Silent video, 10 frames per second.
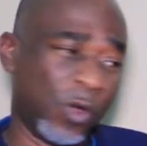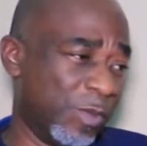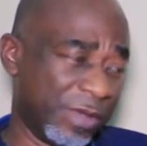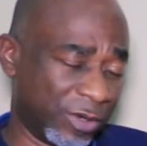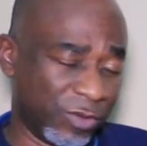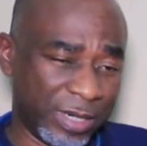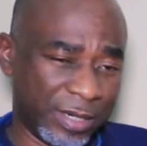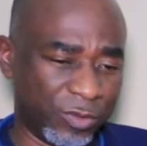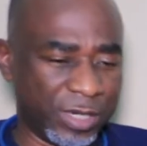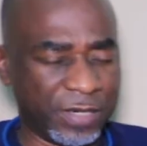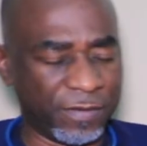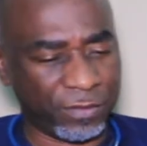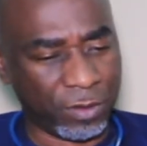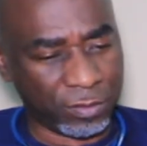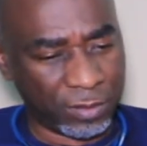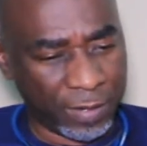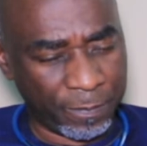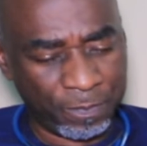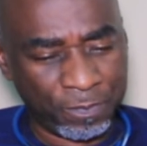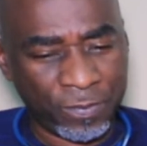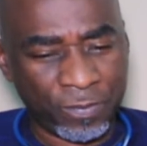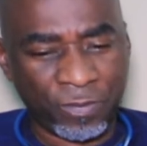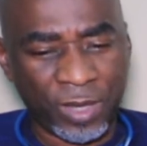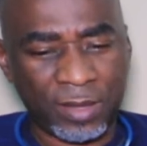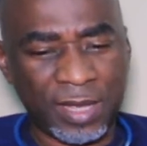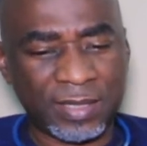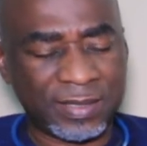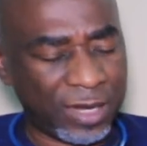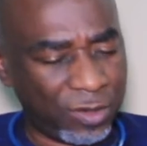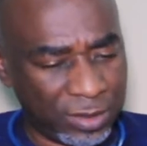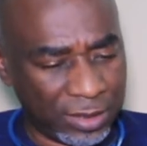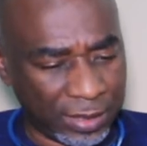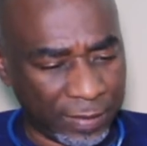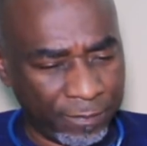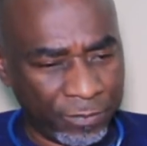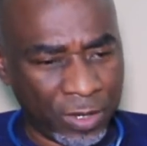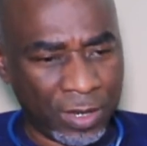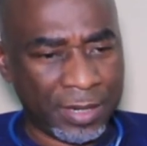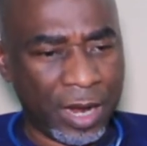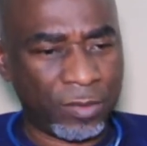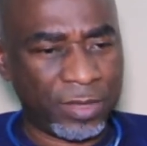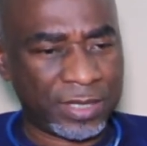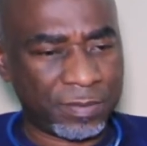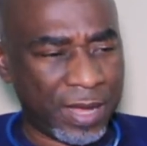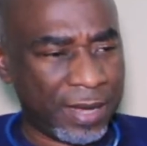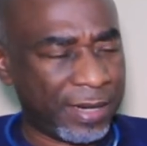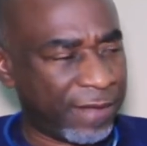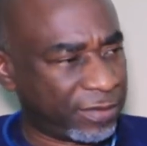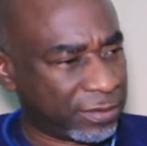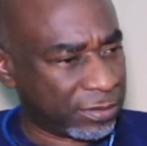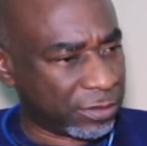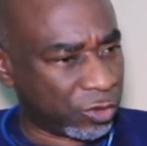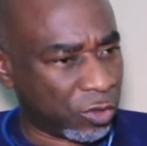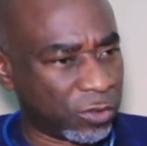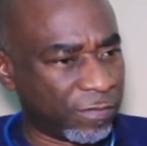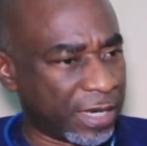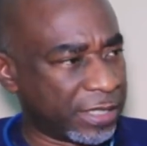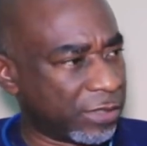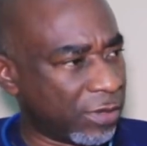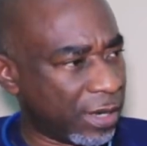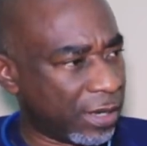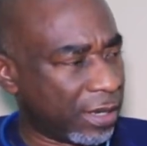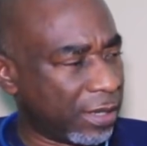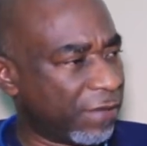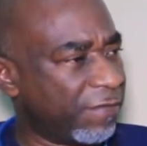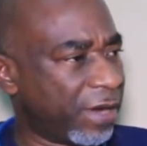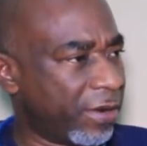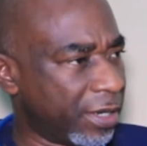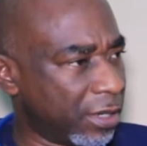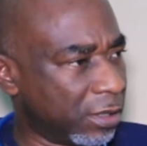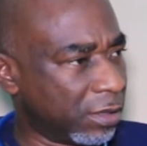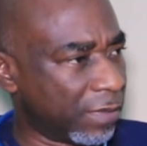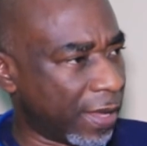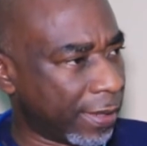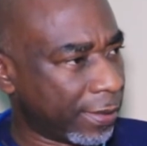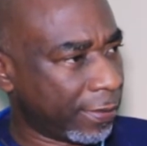will be a really, really difficult thing. Then secondly, now this man left the shores of Nigeria a very ill man.